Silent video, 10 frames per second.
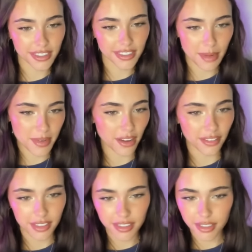I'm down.
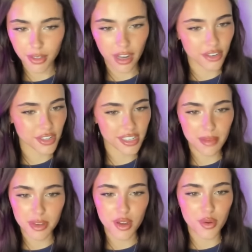You gotta just let
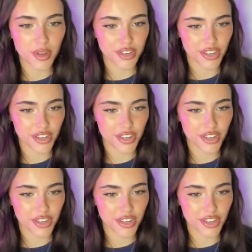me know which